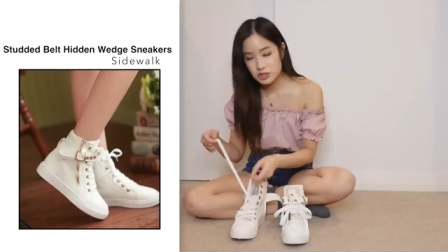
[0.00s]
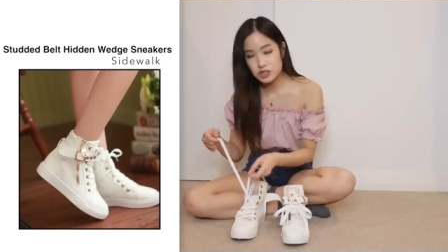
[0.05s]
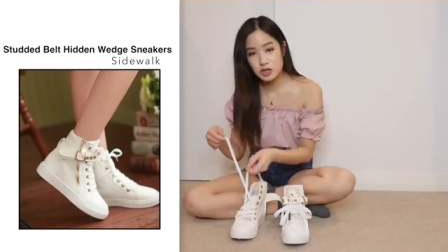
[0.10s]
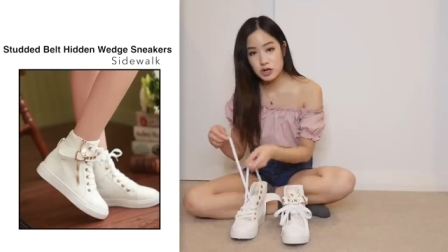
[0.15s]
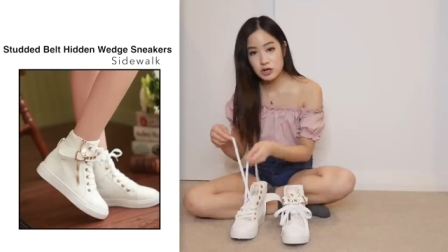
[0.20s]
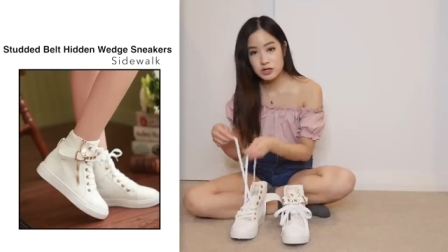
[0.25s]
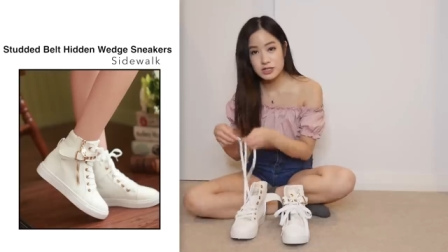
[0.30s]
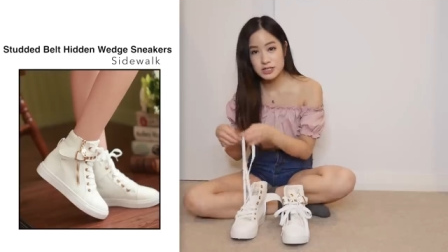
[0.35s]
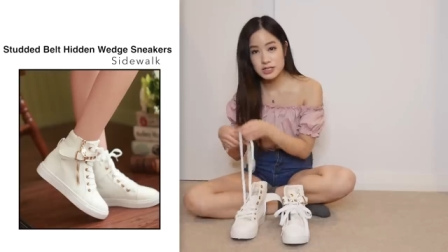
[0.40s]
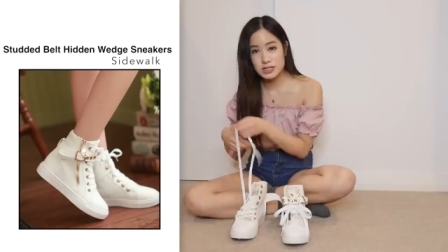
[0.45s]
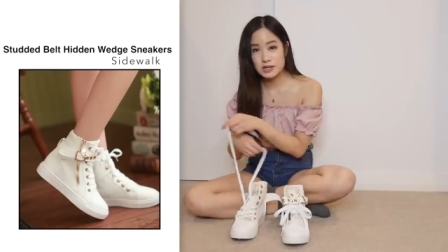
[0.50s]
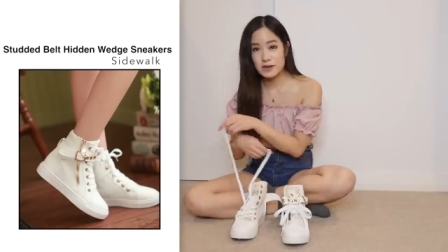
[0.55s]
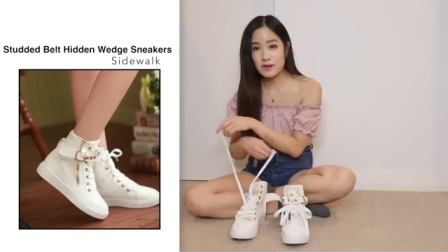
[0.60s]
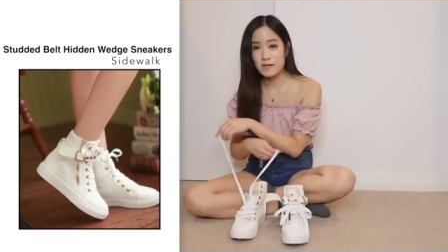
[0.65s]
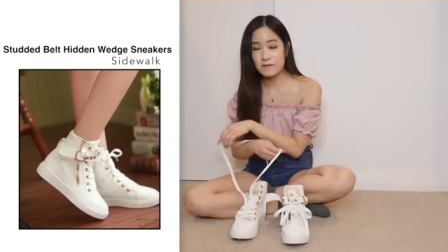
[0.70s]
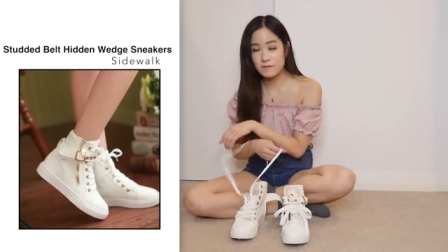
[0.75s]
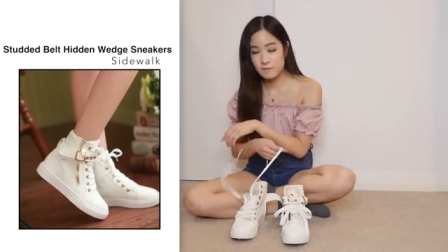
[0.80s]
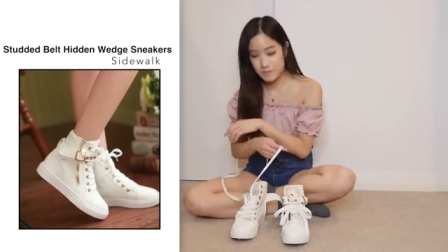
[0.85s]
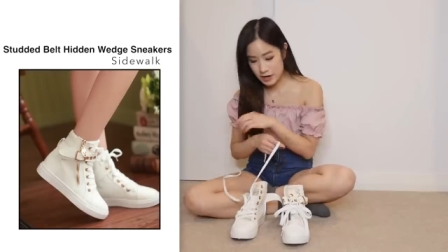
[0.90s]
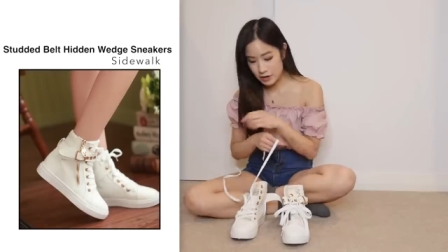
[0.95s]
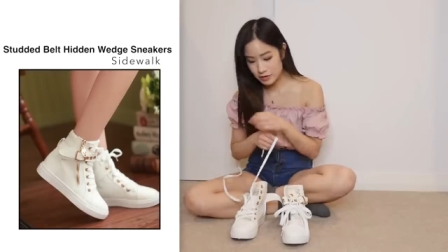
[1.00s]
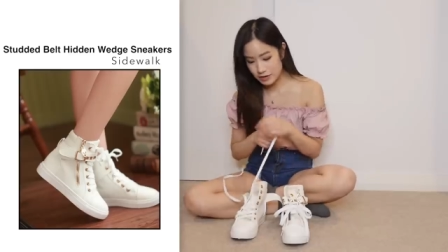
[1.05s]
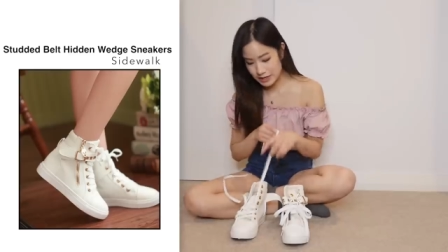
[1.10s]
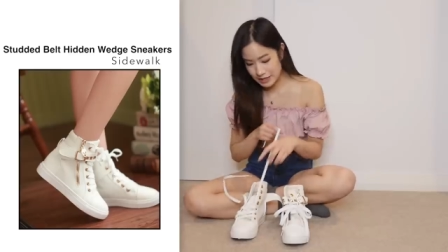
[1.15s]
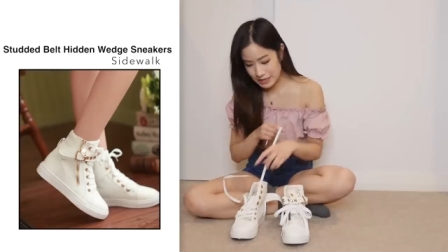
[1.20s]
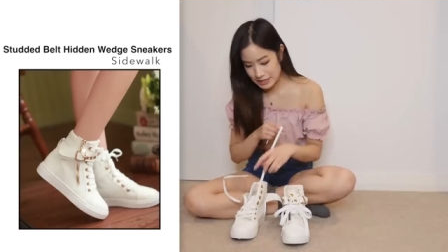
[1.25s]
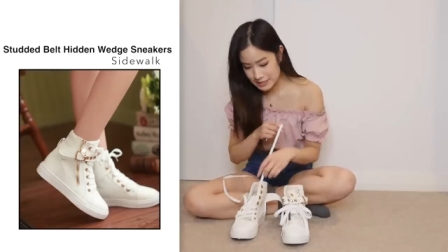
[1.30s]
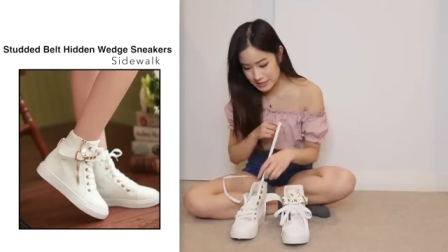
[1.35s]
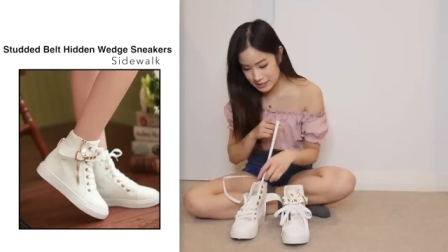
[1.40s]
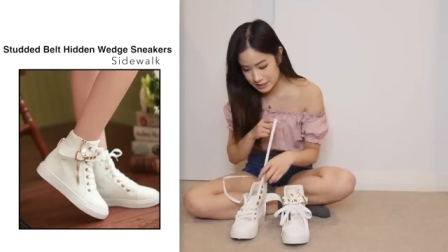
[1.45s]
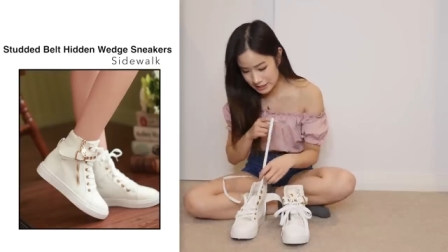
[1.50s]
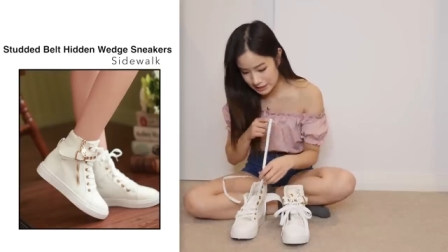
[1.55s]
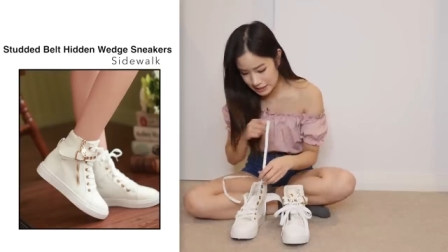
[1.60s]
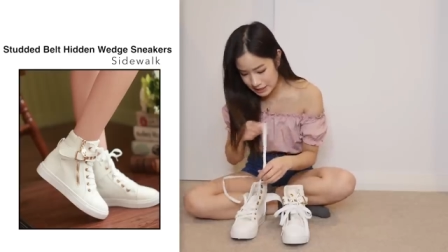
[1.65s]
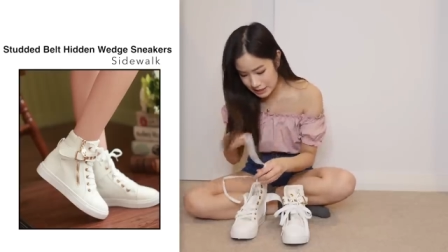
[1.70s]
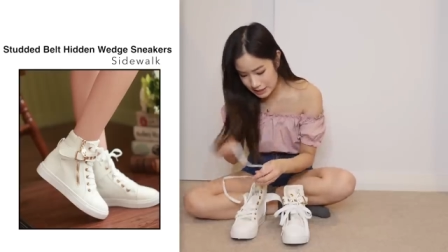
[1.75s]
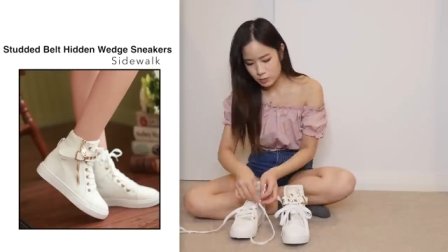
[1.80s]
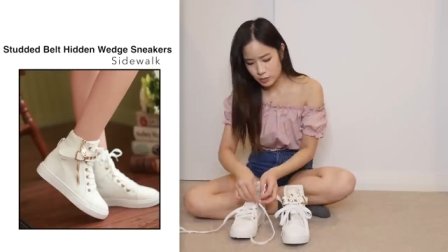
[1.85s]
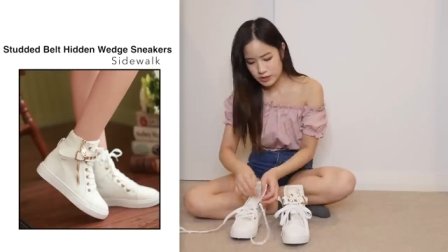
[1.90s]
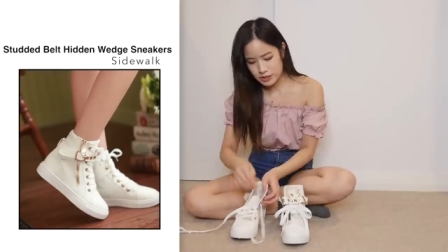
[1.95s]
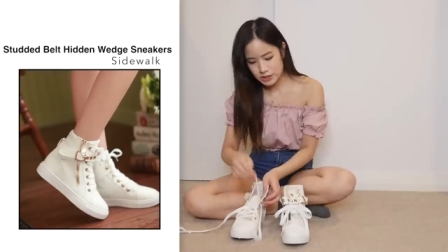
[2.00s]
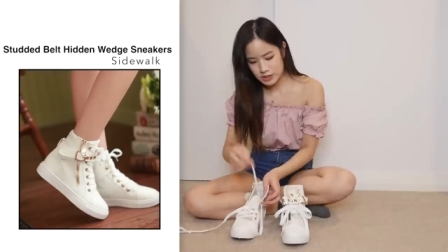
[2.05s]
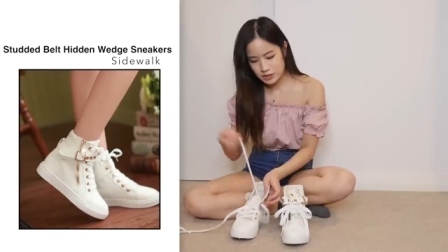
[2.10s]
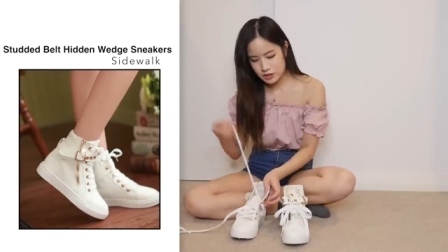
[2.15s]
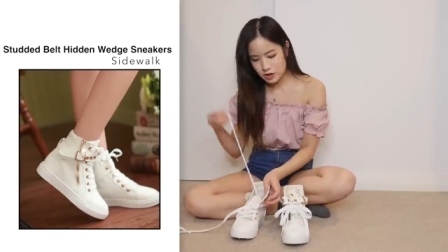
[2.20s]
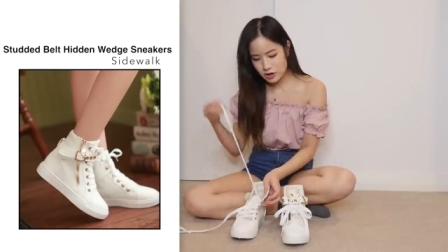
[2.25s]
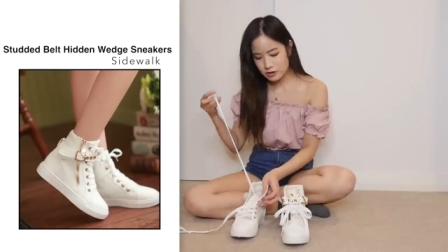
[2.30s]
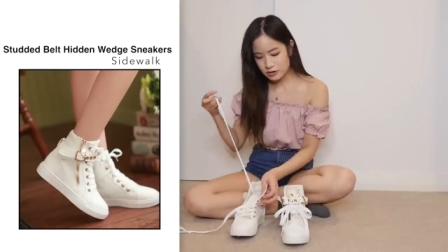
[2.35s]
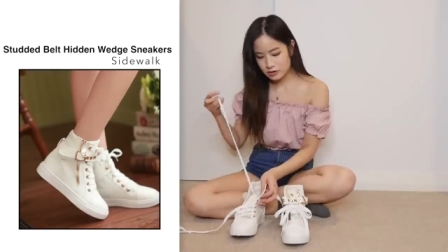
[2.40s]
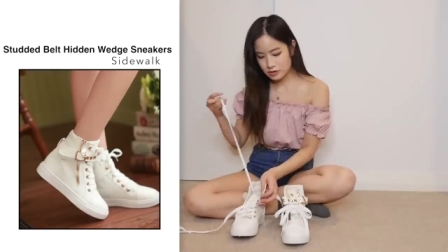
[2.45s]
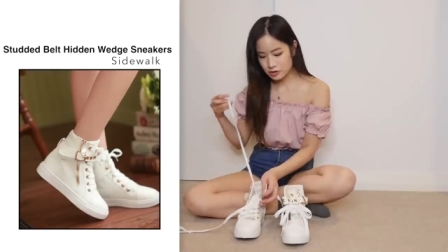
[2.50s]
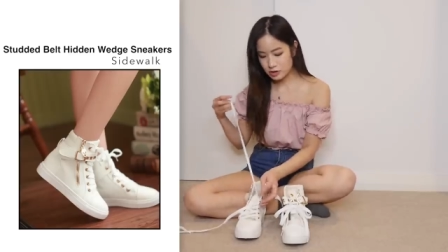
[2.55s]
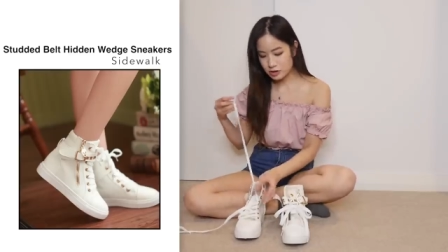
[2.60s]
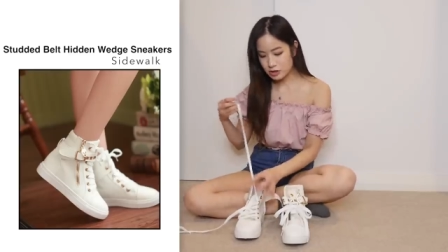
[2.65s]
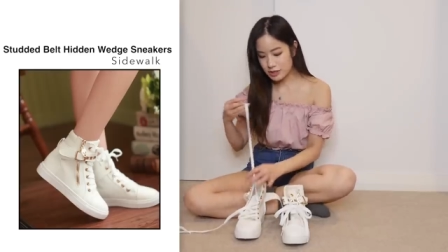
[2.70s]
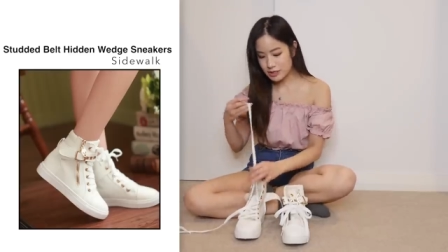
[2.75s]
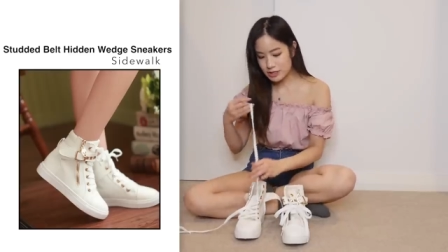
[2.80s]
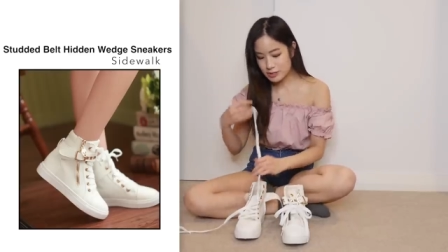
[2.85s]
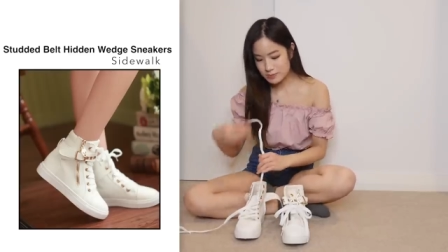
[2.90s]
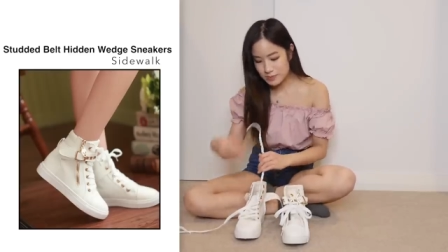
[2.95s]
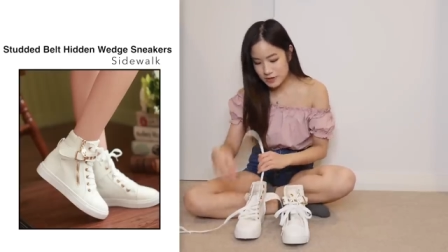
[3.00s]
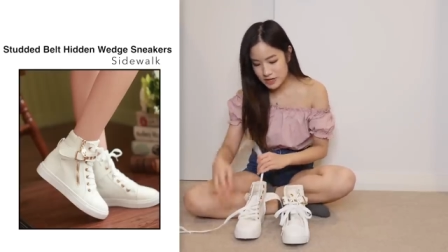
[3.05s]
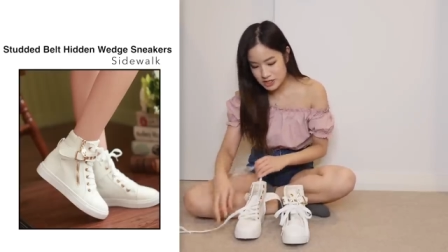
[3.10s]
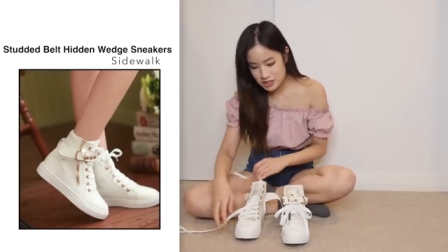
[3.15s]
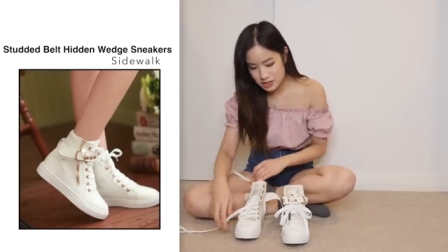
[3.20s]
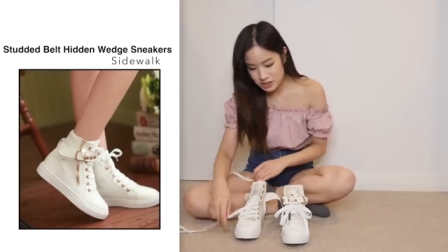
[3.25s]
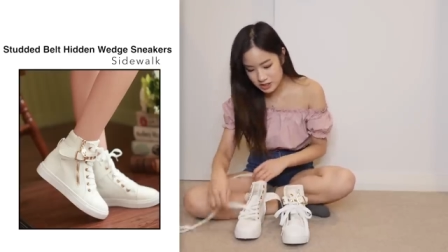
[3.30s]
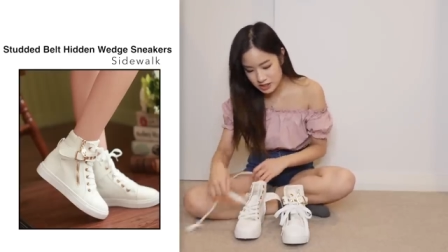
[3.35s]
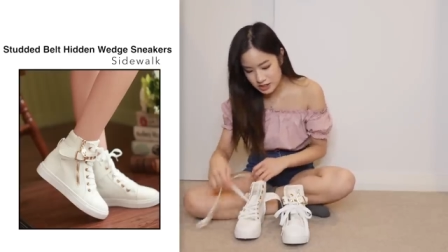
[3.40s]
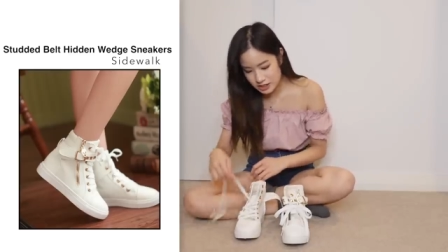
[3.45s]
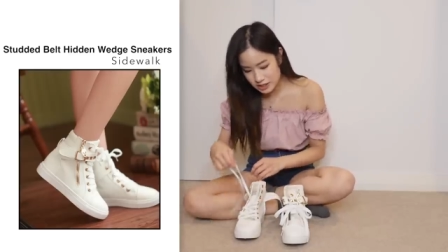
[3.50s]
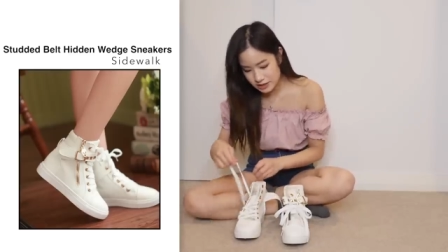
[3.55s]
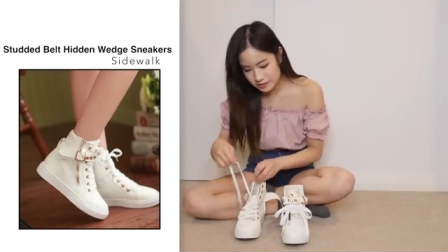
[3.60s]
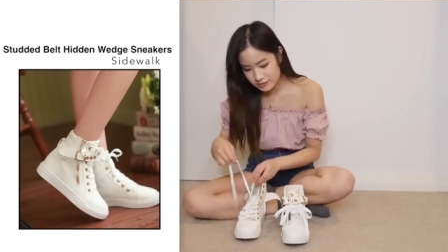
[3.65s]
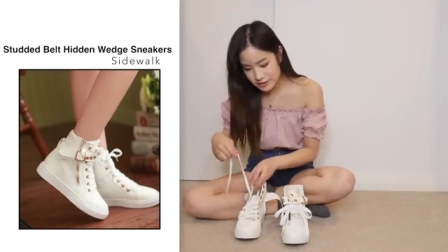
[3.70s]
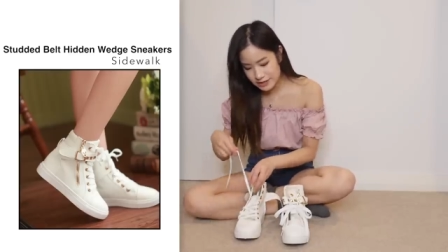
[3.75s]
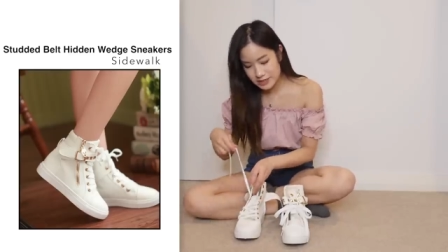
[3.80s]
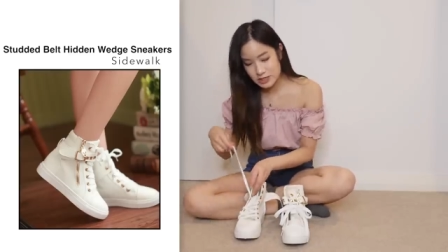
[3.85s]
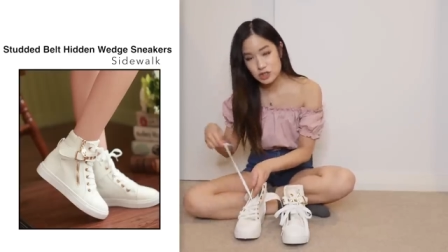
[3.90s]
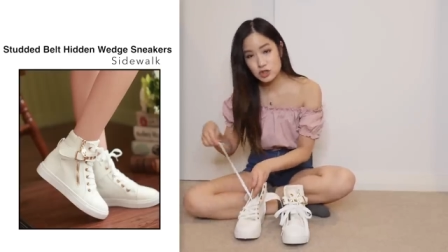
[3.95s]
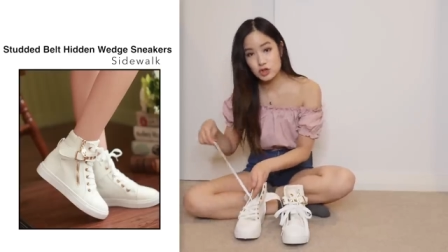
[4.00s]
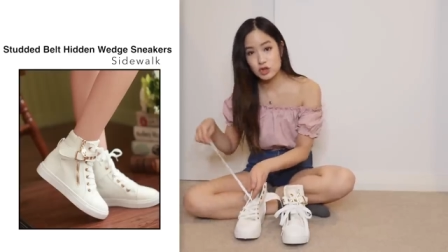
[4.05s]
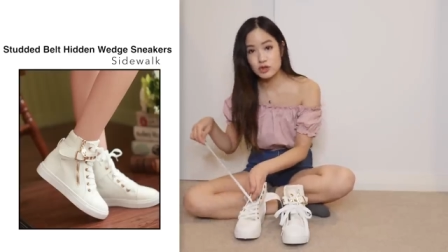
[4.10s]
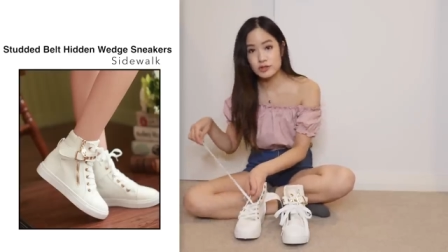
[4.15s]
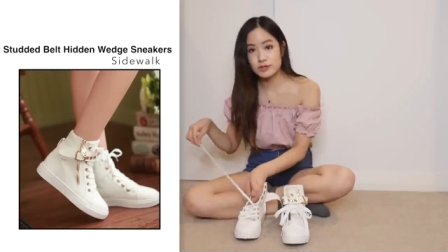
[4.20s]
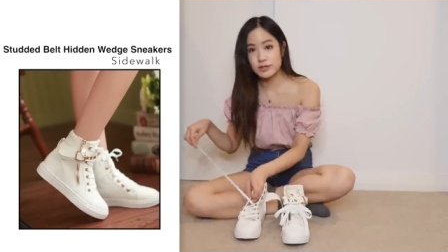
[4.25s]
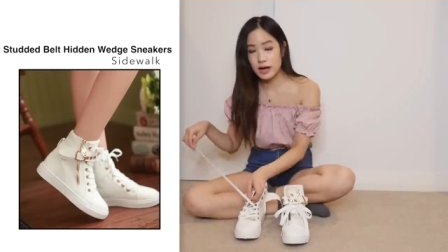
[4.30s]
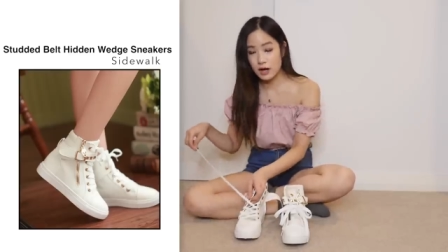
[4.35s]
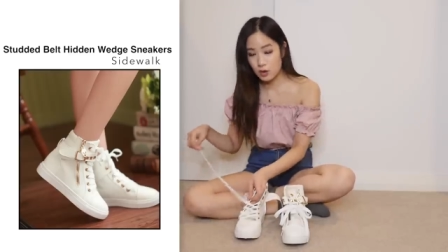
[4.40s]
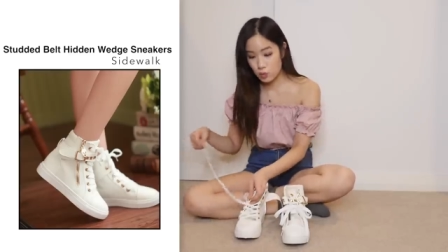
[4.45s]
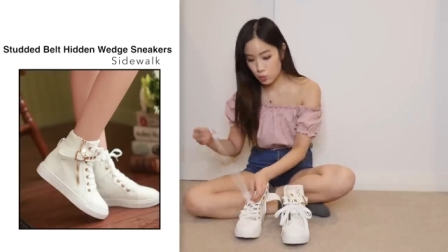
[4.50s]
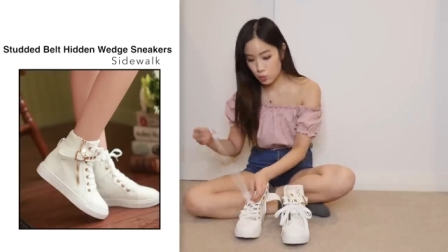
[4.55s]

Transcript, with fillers: dirty very easily, which is not good, especially if these shoes are